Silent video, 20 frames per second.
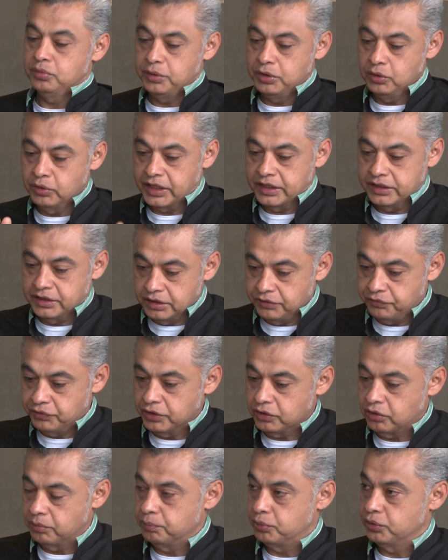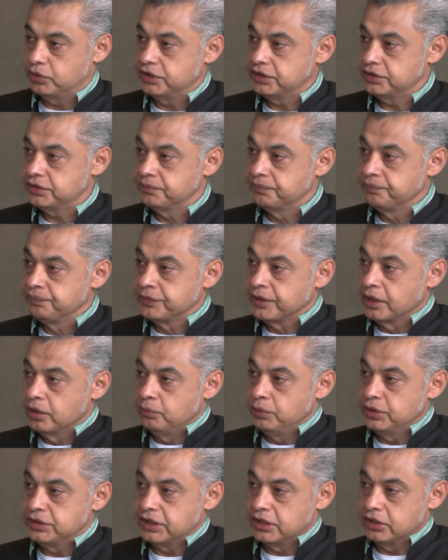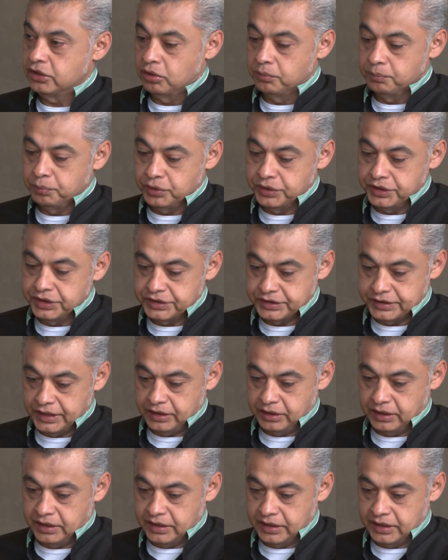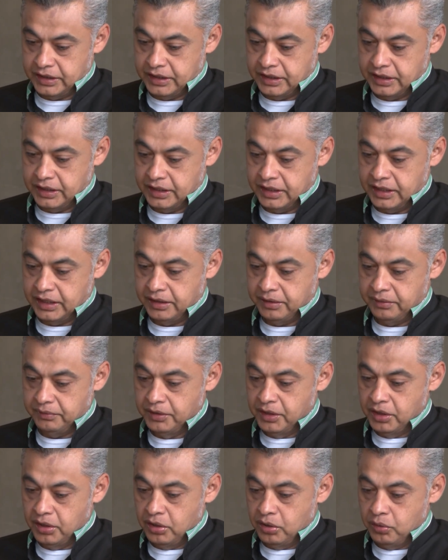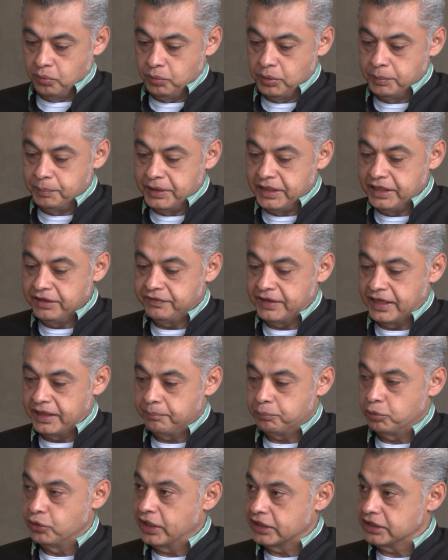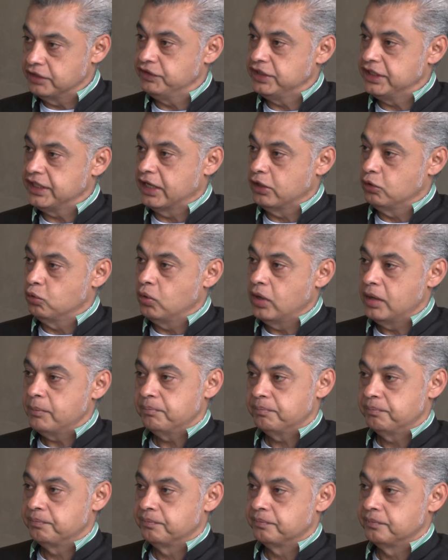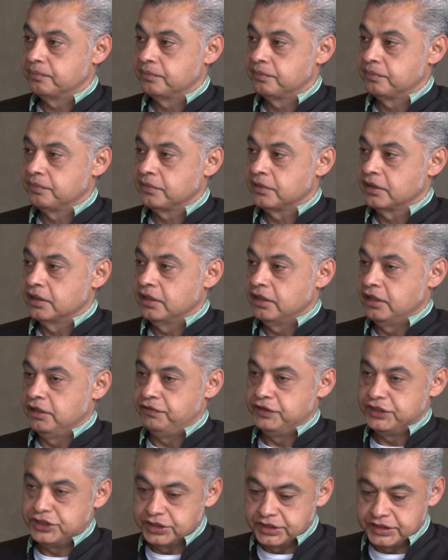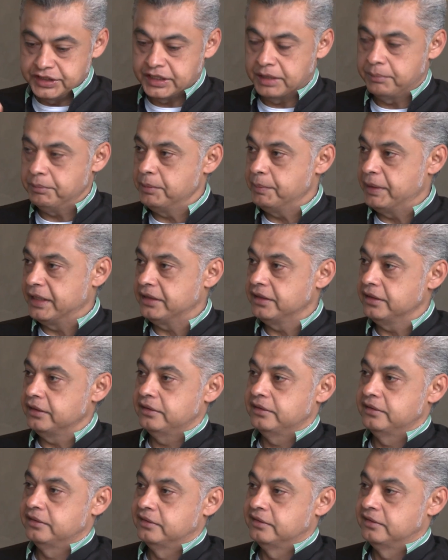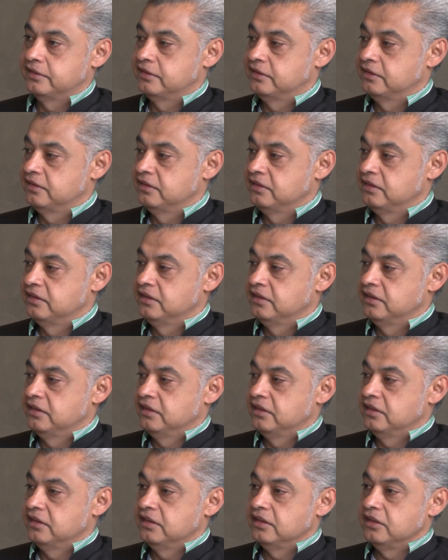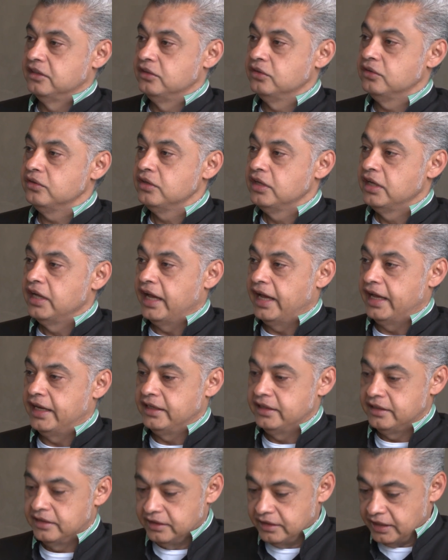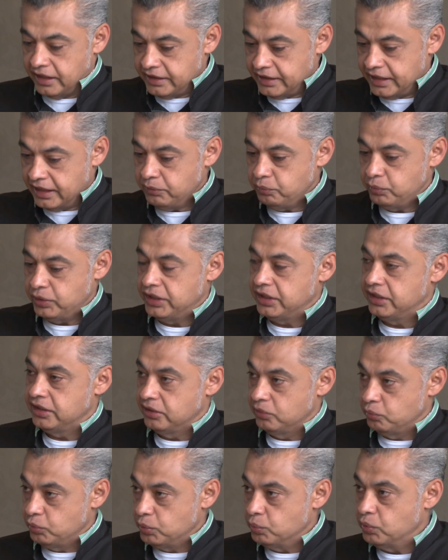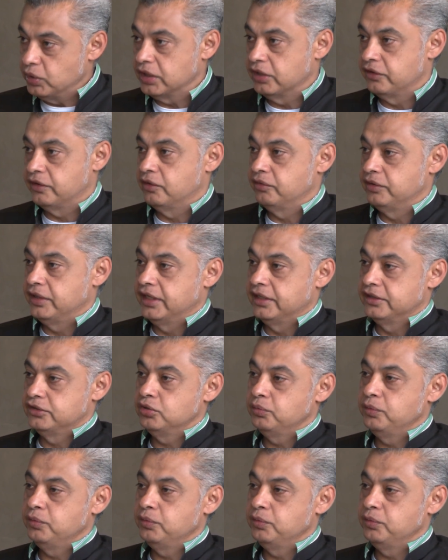So we look at the different components, which are the components that we believe that productivity can go up, efficiency can be better, you know, and then we work around that.